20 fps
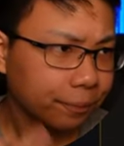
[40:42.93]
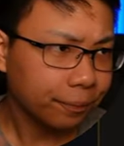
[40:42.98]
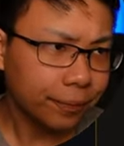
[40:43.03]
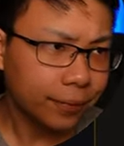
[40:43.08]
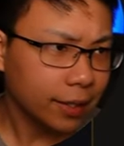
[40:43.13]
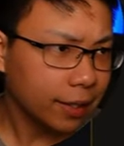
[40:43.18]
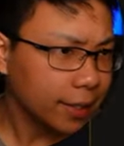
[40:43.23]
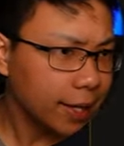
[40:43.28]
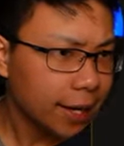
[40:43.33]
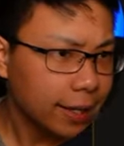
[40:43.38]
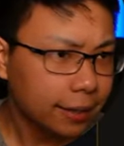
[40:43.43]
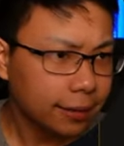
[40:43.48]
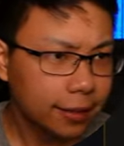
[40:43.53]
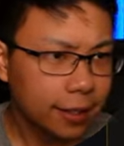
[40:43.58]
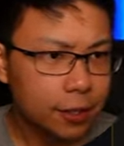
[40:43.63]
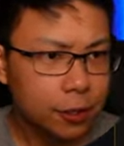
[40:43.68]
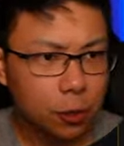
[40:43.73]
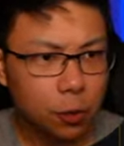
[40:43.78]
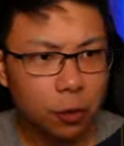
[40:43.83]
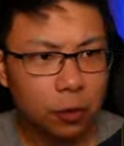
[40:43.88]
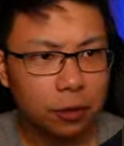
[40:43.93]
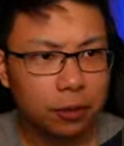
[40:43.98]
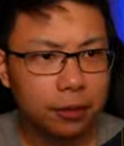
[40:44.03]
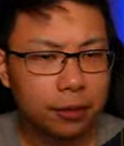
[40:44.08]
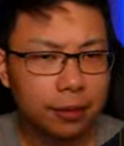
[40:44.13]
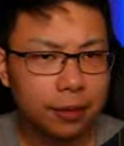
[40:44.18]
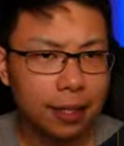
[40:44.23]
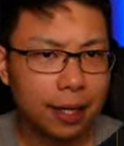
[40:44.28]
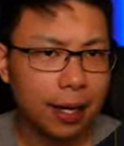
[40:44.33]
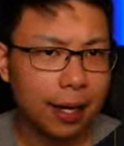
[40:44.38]
Yeah, that's cool.
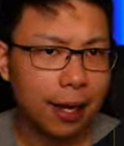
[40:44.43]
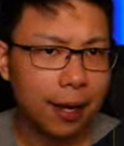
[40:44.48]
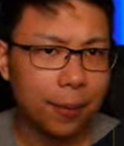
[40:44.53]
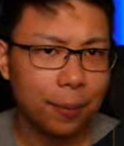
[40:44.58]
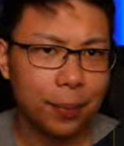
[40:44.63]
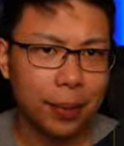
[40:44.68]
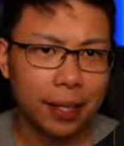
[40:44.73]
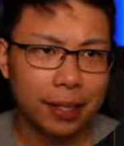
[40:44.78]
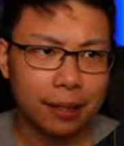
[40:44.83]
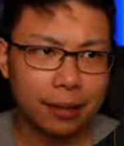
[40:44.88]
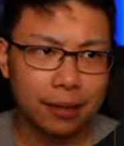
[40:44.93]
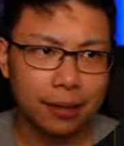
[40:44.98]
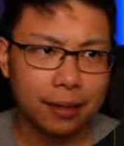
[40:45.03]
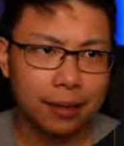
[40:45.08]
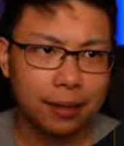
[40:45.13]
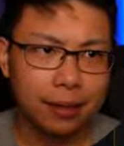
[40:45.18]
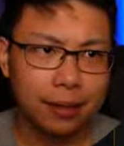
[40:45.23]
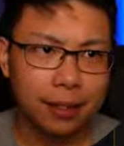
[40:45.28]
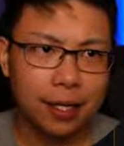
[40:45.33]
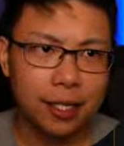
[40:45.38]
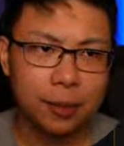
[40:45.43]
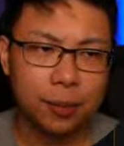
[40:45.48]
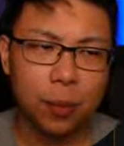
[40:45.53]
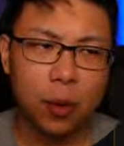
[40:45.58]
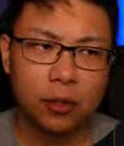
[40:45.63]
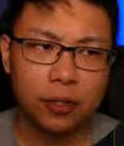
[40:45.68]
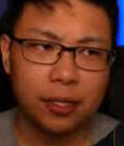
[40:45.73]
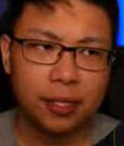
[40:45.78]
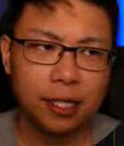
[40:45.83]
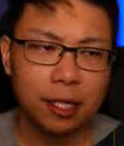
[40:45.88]
Uh, but it's
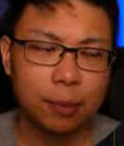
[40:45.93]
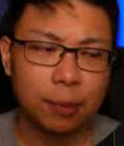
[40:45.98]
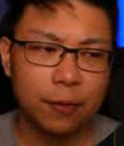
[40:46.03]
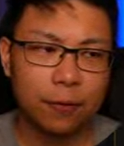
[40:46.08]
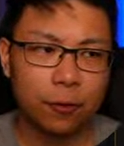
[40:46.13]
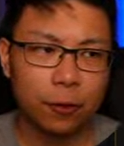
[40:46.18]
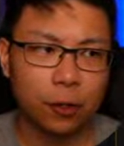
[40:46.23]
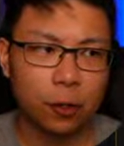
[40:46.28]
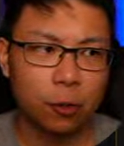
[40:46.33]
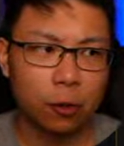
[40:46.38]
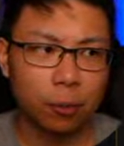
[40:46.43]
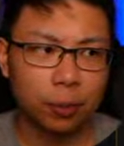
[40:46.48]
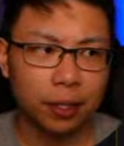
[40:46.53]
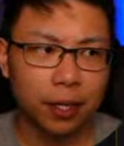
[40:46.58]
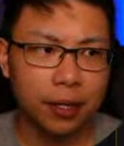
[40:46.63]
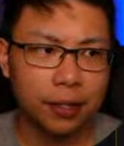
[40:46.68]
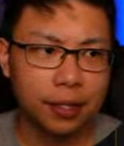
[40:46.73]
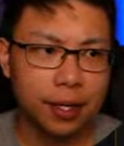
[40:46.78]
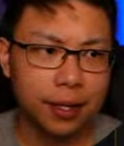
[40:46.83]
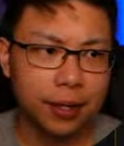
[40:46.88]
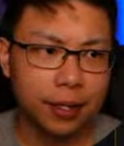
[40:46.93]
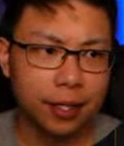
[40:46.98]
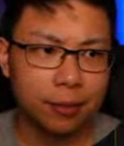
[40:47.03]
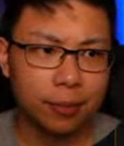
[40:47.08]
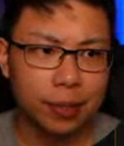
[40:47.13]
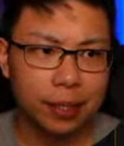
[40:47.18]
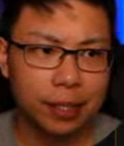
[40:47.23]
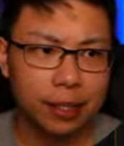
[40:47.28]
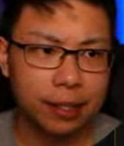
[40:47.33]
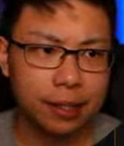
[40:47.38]
mostly going to be for newer players, I think,
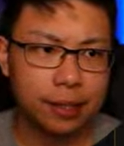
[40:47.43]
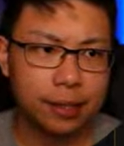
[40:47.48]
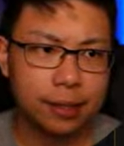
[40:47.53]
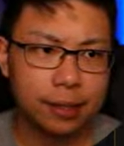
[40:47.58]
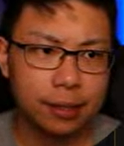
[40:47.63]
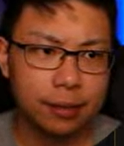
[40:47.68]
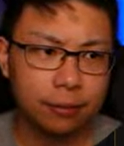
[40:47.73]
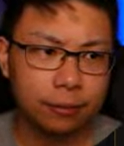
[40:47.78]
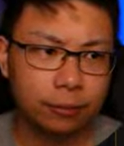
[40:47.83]
because